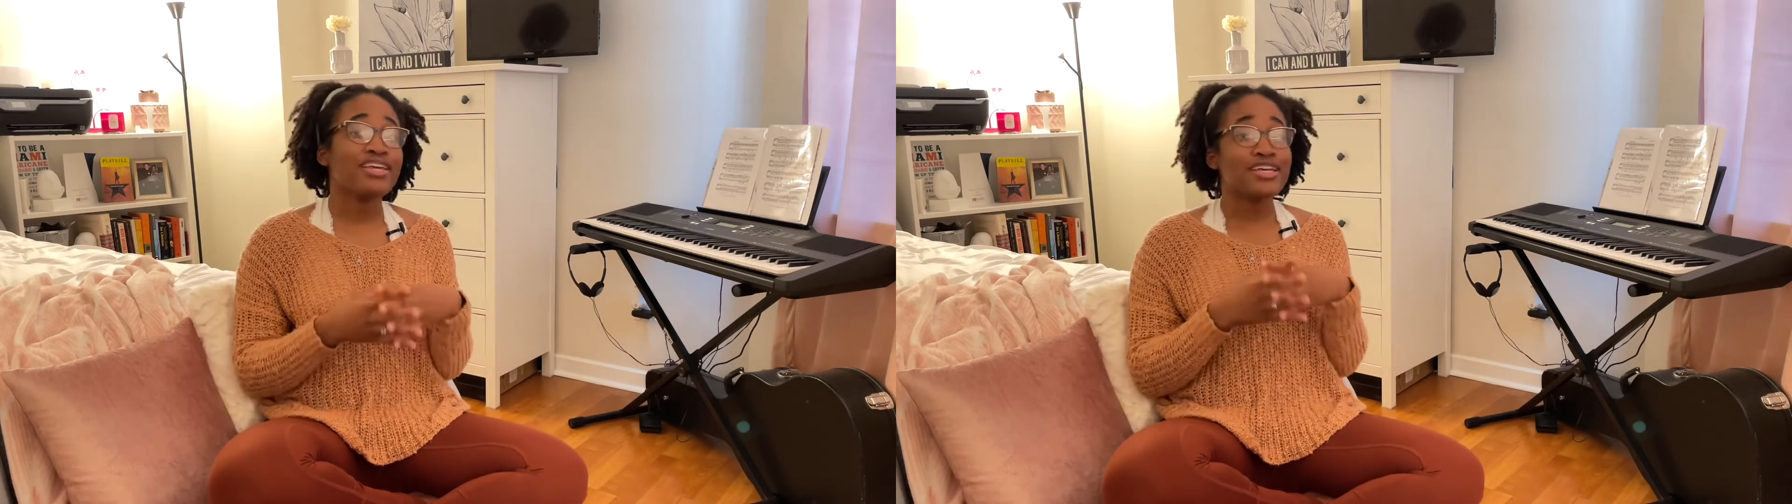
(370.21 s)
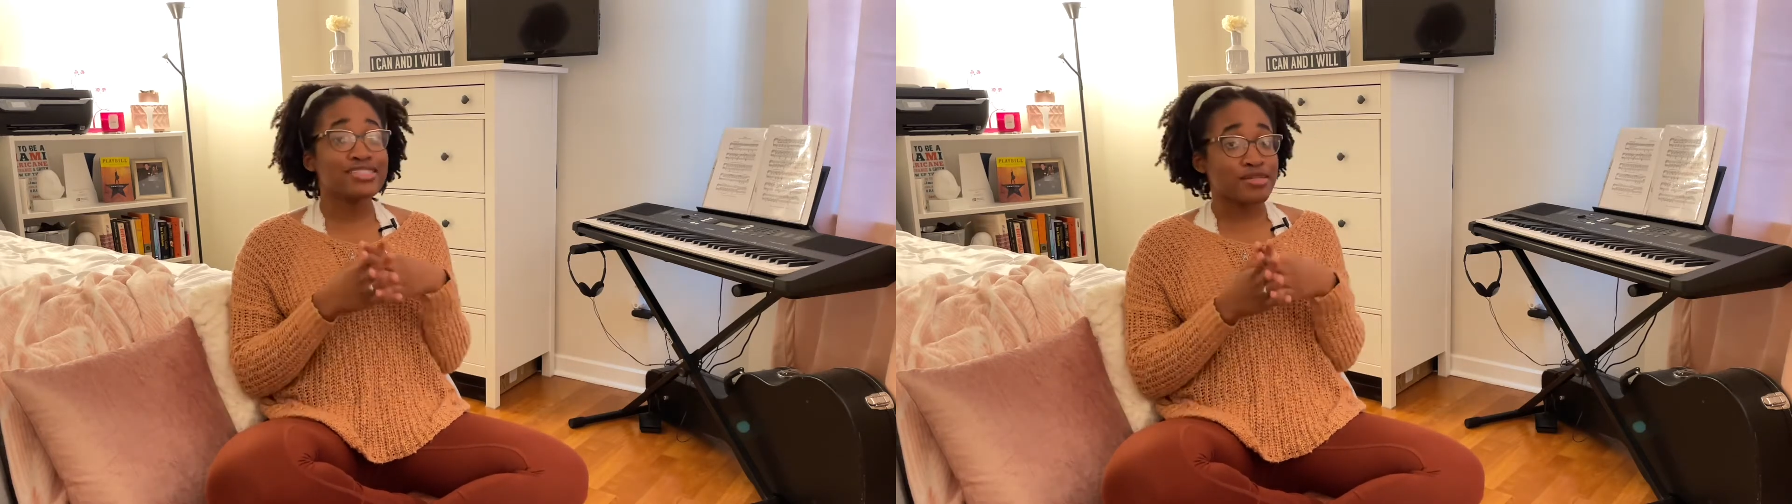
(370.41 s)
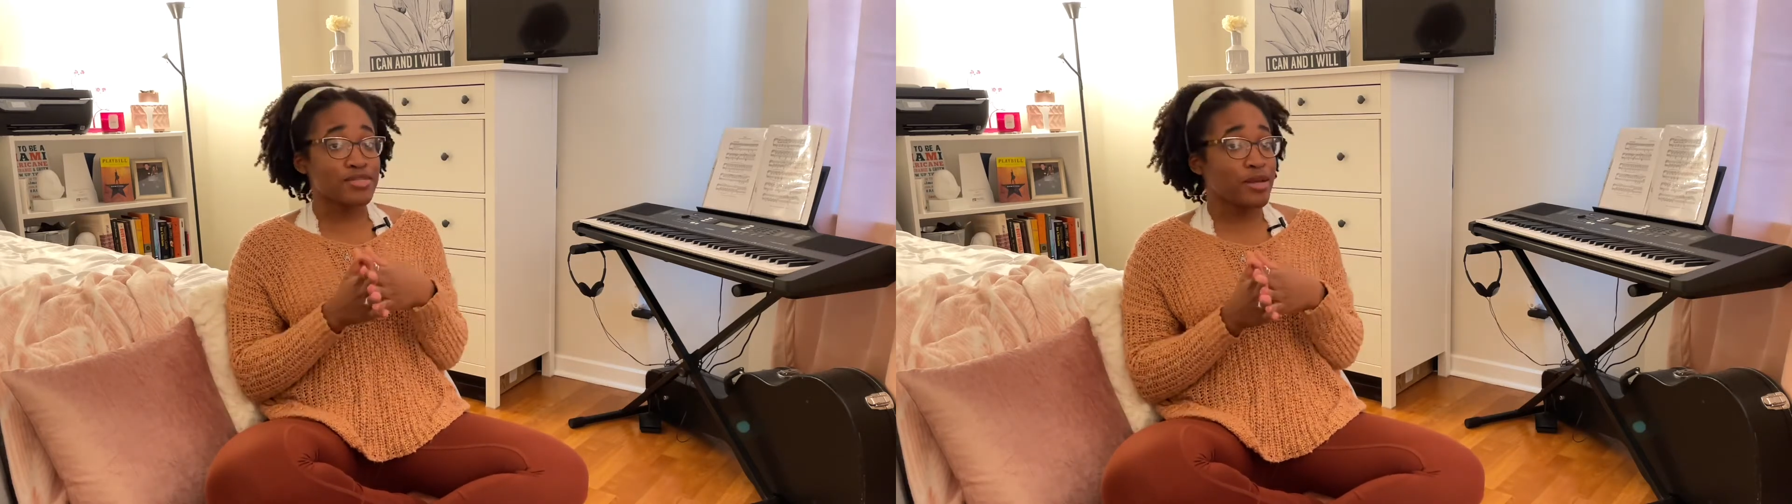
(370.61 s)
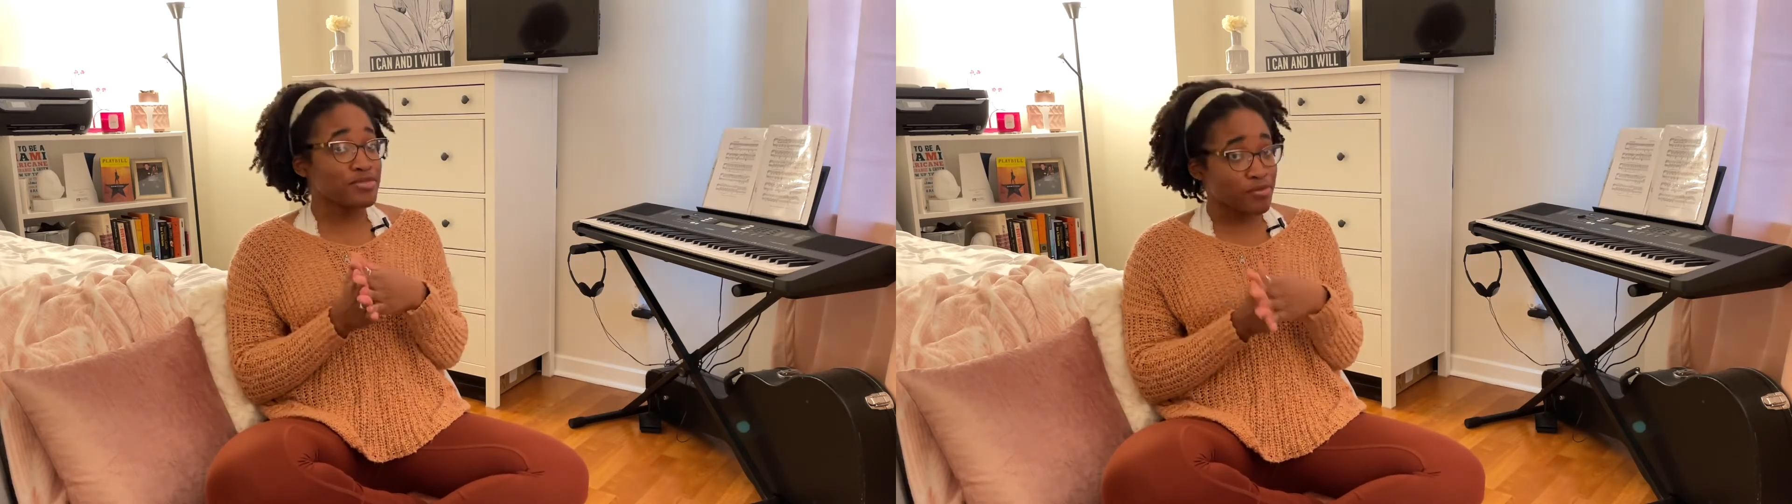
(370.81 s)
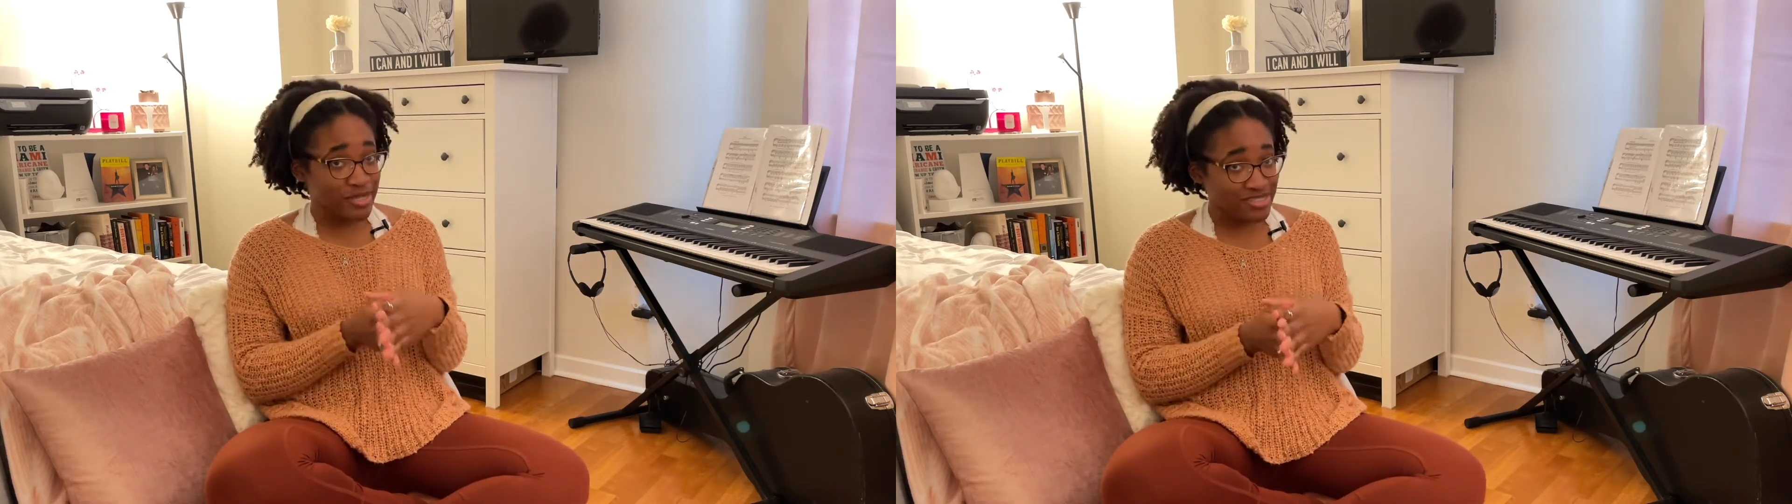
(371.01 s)
Sometimes
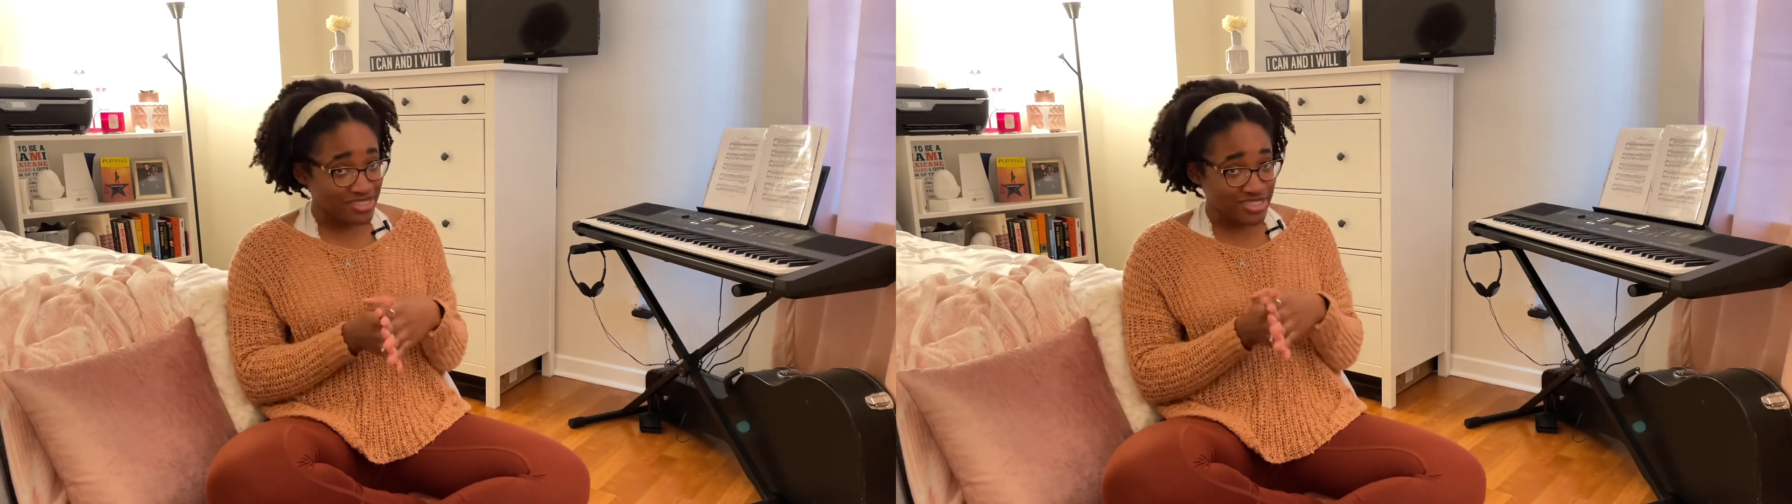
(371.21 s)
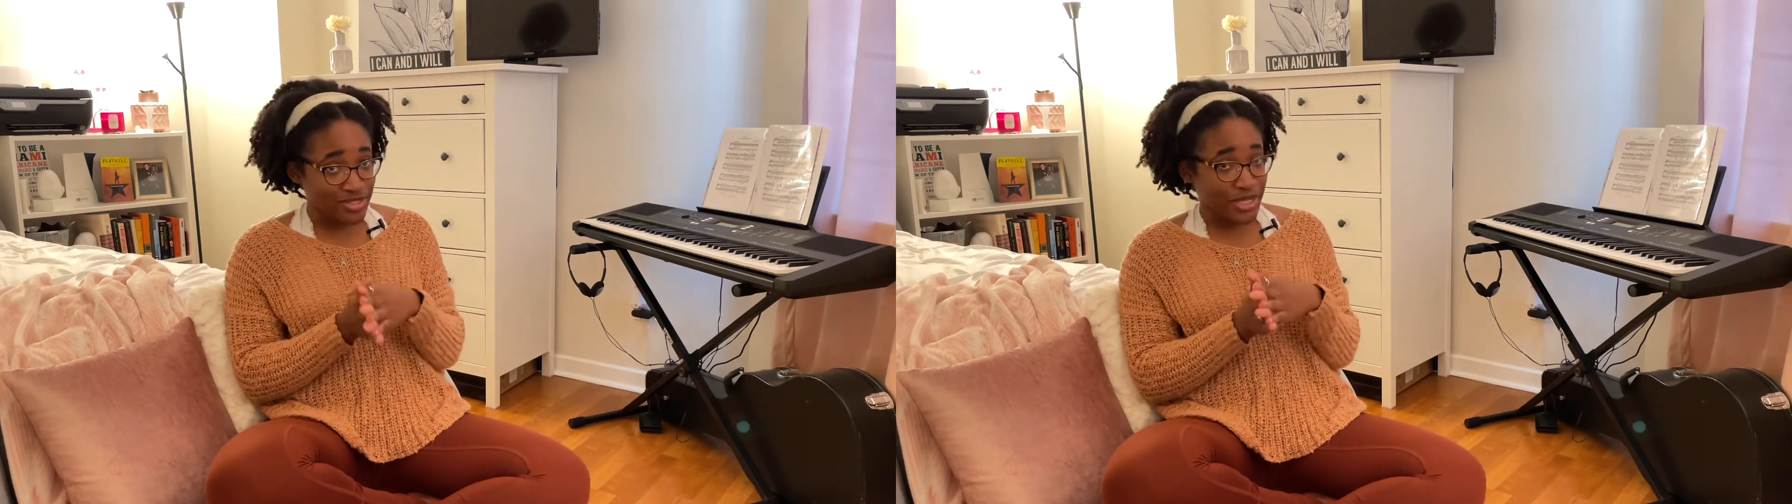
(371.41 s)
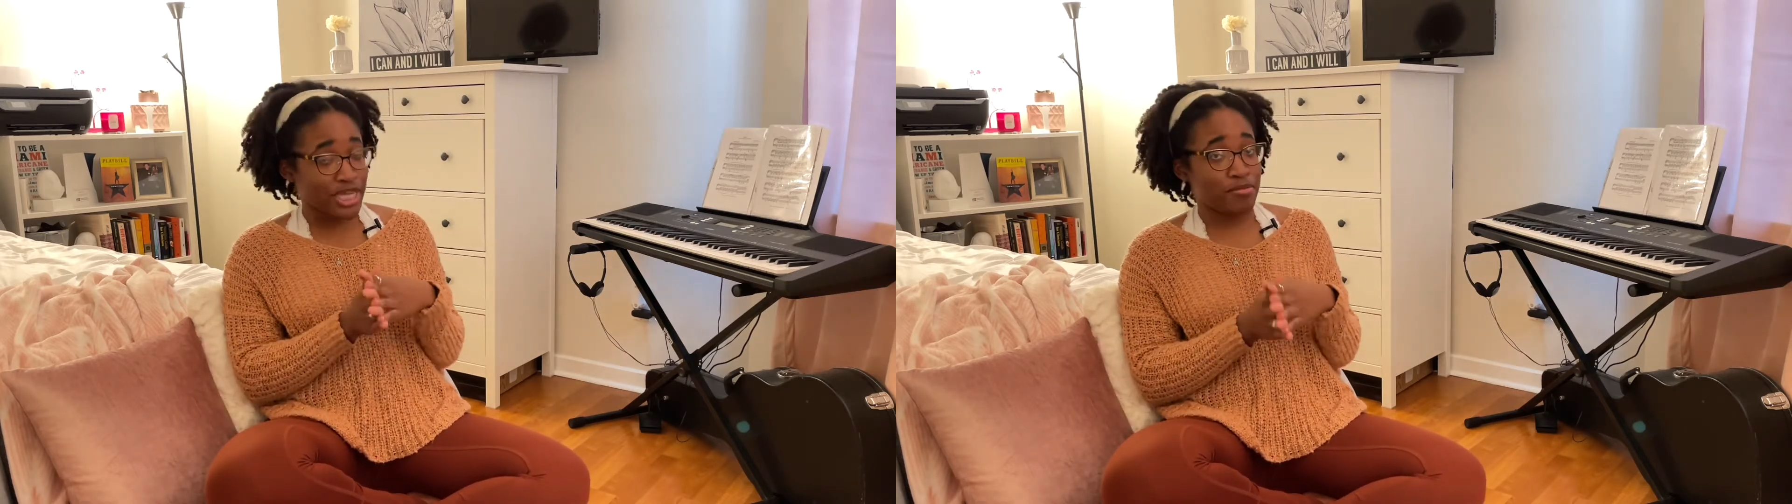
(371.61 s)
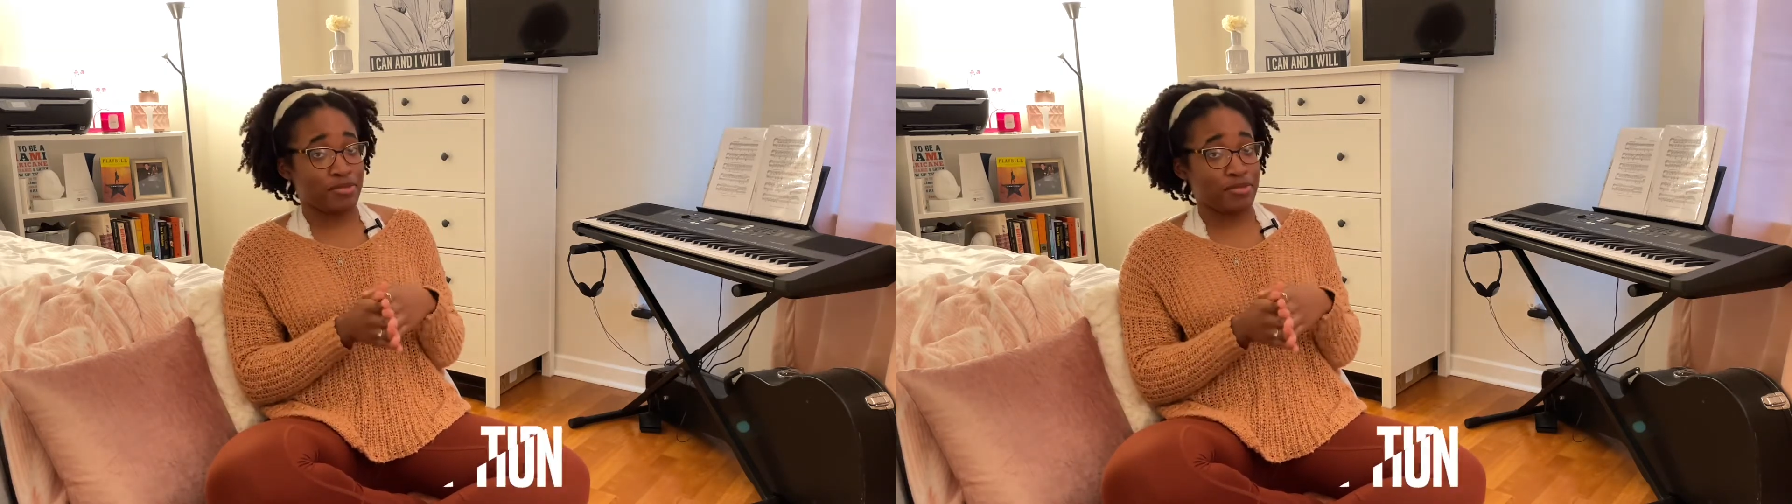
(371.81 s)
the best deal can